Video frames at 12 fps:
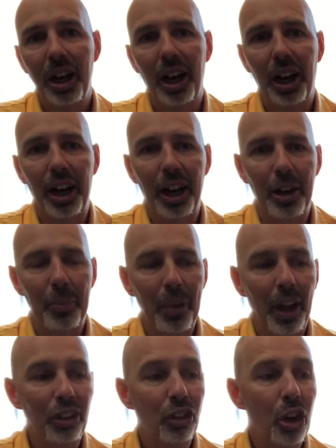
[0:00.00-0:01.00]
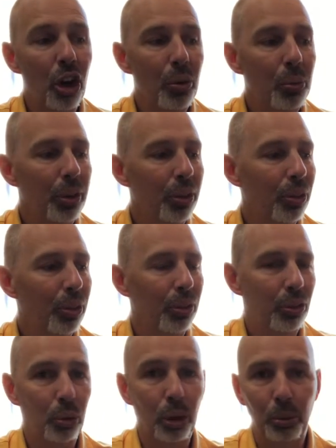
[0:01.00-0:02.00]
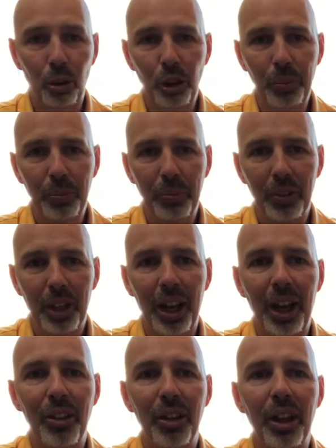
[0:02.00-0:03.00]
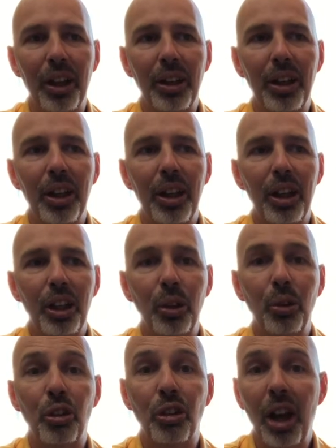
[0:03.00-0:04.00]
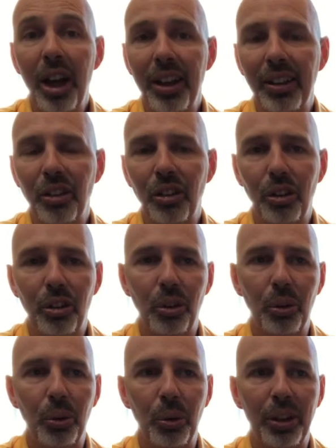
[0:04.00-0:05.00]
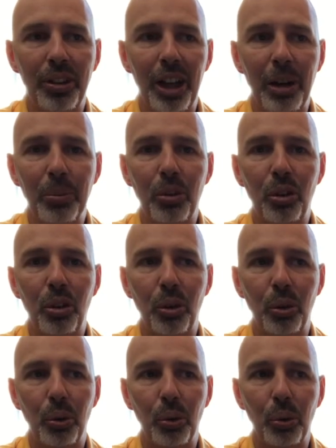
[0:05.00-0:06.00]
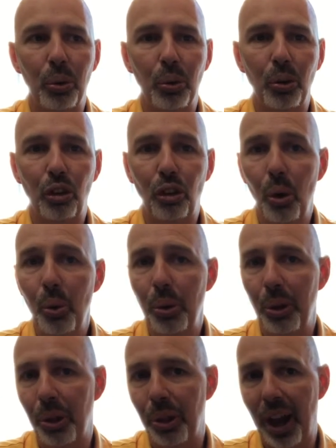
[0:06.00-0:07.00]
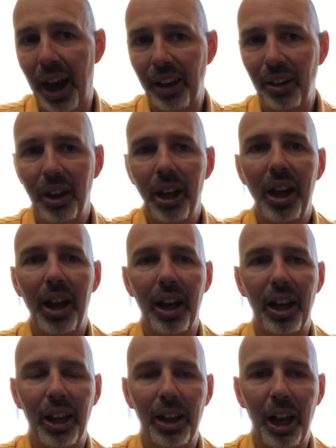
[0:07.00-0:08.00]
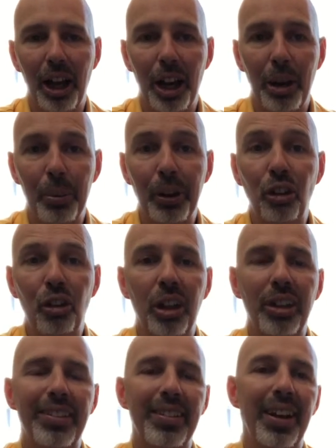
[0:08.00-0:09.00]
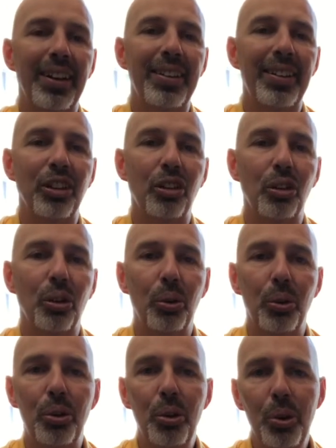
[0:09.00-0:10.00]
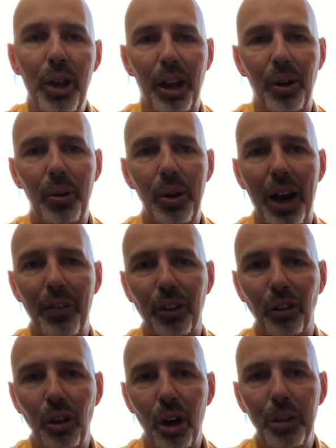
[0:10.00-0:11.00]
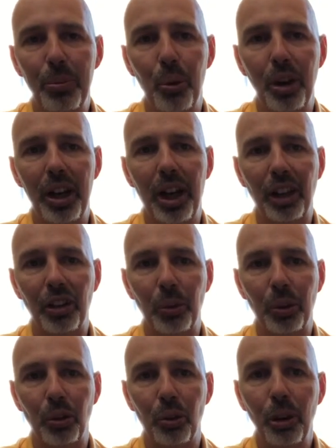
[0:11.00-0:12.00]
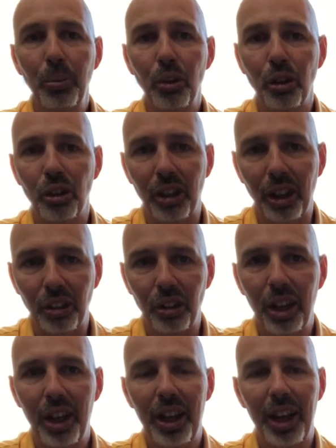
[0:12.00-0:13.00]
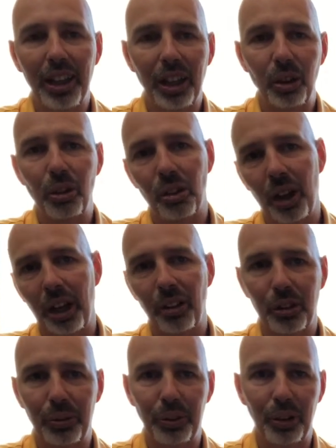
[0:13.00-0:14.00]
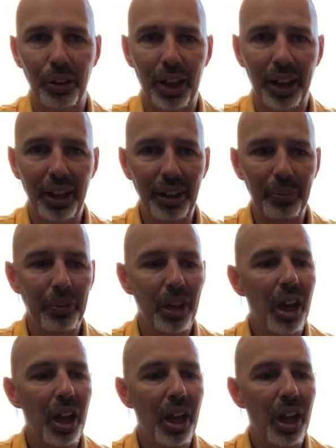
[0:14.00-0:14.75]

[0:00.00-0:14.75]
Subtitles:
I start with Scripture and then use science to attempt to show that. And I appreciate scientists who do that, who have the starting point as what Scripture says and then use science to fill that in.